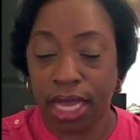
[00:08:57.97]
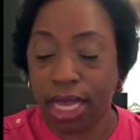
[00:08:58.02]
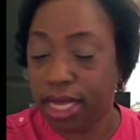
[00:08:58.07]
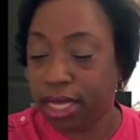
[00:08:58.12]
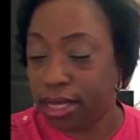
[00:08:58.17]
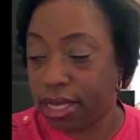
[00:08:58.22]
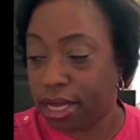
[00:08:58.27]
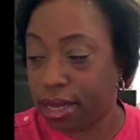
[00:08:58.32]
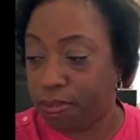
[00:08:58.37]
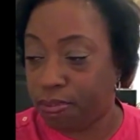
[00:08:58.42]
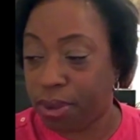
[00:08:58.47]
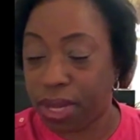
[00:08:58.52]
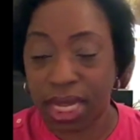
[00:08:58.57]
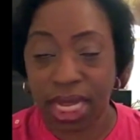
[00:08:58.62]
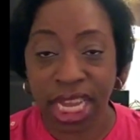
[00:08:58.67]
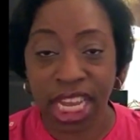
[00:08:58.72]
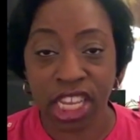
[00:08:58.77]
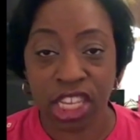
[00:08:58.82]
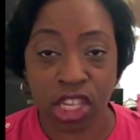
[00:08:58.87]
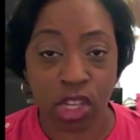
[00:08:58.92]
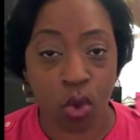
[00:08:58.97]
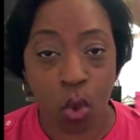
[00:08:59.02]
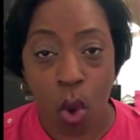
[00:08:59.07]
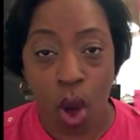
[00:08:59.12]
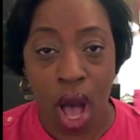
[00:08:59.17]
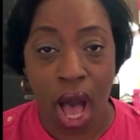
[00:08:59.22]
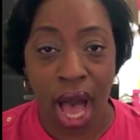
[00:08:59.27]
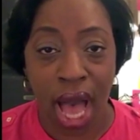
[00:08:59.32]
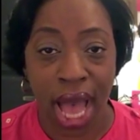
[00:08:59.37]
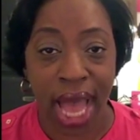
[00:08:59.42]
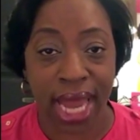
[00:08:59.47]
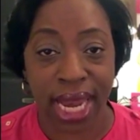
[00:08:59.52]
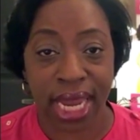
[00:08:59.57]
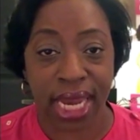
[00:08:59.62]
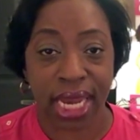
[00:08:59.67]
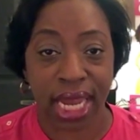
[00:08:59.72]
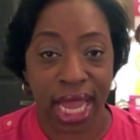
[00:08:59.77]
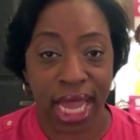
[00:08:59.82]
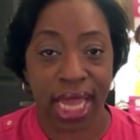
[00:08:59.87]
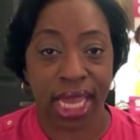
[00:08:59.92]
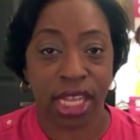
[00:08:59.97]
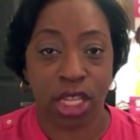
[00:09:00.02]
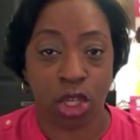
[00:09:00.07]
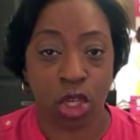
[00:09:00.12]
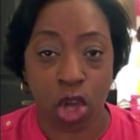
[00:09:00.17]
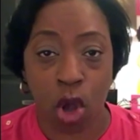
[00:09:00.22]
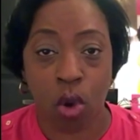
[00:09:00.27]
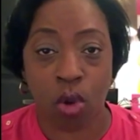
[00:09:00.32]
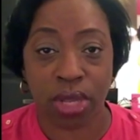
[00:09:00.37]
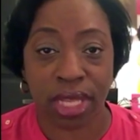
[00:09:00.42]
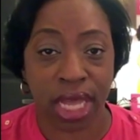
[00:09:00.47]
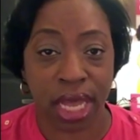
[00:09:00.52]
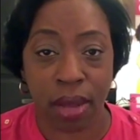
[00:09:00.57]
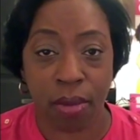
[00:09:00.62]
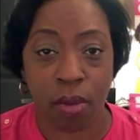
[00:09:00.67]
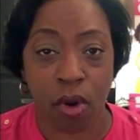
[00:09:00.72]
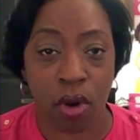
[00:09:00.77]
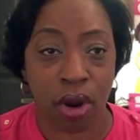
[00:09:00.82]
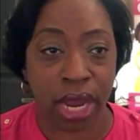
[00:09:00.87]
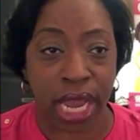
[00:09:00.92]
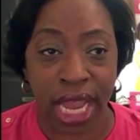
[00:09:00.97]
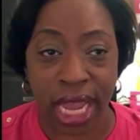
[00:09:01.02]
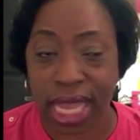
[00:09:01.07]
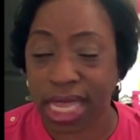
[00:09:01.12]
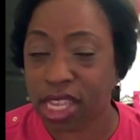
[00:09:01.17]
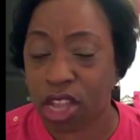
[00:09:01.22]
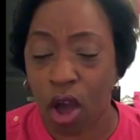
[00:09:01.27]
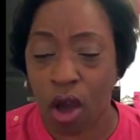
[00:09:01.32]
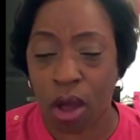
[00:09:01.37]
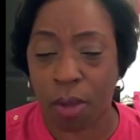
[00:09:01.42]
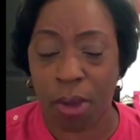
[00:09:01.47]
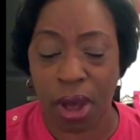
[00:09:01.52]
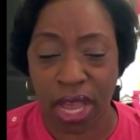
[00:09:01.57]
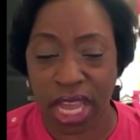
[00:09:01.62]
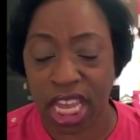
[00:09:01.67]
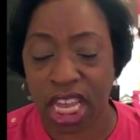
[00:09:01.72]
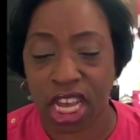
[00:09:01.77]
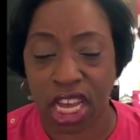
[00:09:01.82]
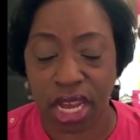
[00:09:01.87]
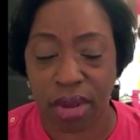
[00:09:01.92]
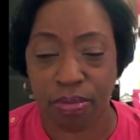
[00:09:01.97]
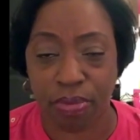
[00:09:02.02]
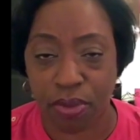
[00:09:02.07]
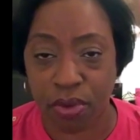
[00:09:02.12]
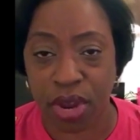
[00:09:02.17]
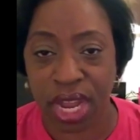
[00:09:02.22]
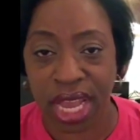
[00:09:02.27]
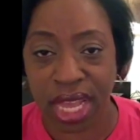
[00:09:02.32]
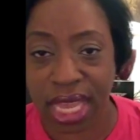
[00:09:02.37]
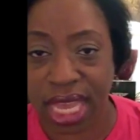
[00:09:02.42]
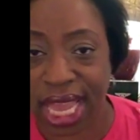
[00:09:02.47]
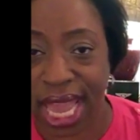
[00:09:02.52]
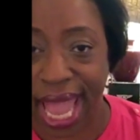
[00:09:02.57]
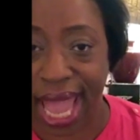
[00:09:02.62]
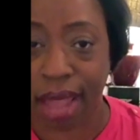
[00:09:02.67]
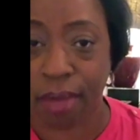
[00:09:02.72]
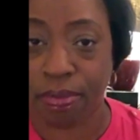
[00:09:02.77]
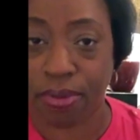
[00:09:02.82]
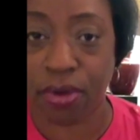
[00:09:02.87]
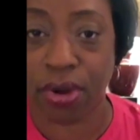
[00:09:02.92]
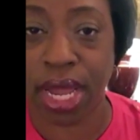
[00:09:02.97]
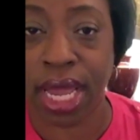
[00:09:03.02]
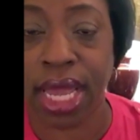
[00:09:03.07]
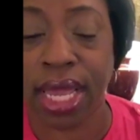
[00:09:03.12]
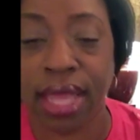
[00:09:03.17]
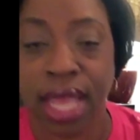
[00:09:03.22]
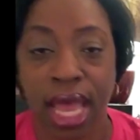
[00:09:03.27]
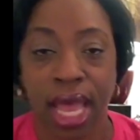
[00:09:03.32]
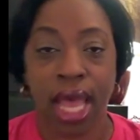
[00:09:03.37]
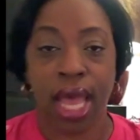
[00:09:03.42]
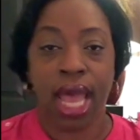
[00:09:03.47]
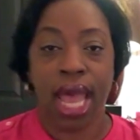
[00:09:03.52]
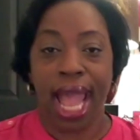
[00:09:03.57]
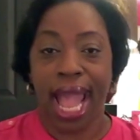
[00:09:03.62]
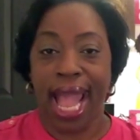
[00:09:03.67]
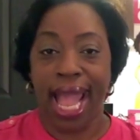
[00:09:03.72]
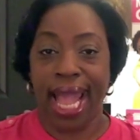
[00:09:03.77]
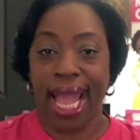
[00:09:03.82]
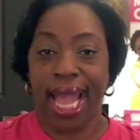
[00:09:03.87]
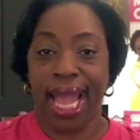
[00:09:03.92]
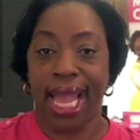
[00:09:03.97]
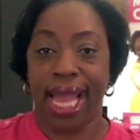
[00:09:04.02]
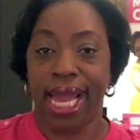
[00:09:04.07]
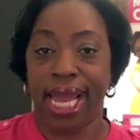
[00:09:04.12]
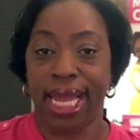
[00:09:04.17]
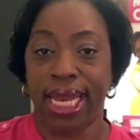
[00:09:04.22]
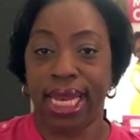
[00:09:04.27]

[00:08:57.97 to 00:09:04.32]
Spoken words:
the police squad and choked him, or he talked about he couldn't breathe, he can't breathe, and